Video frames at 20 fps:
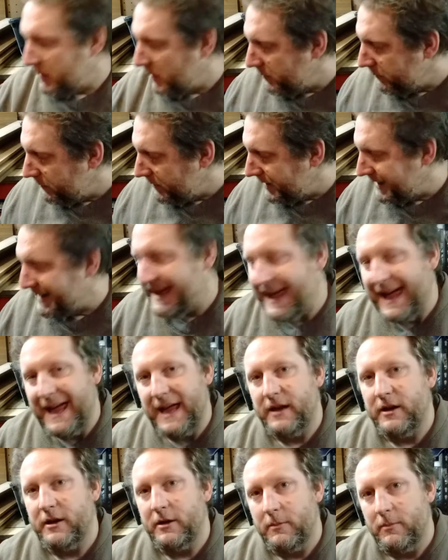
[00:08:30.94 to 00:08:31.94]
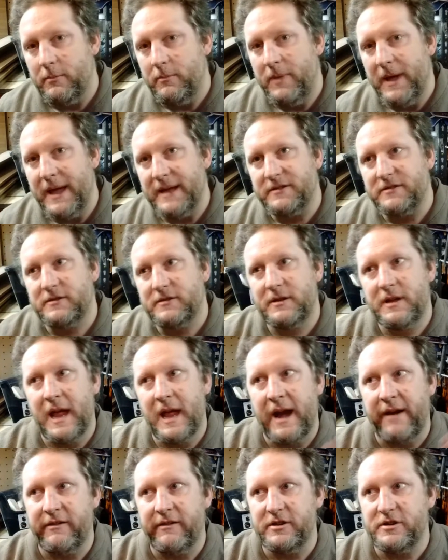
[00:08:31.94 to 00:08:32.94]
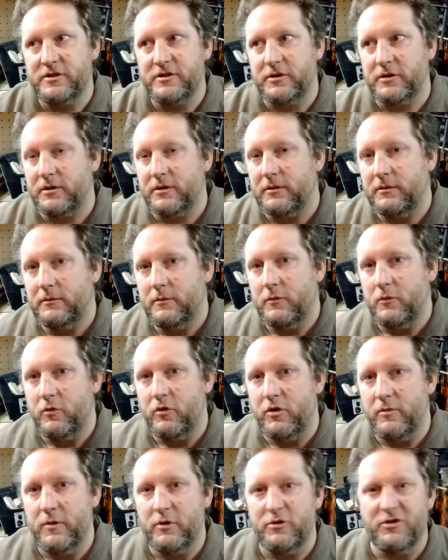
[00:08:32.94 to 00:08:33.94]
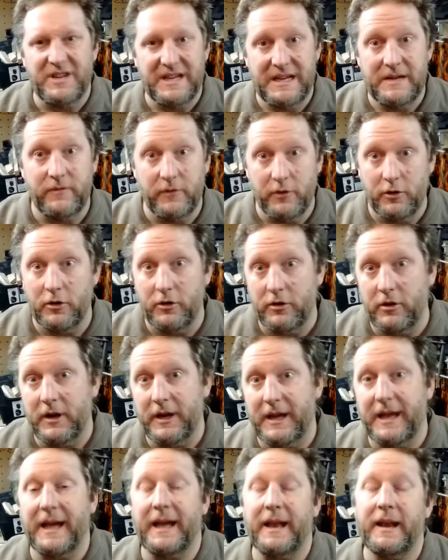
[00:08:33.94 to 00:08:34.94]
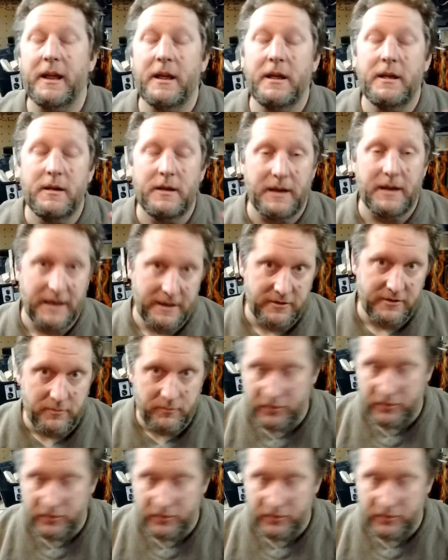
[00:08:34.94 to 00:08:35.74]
I'm getting the best character or the most even look that I can as I'm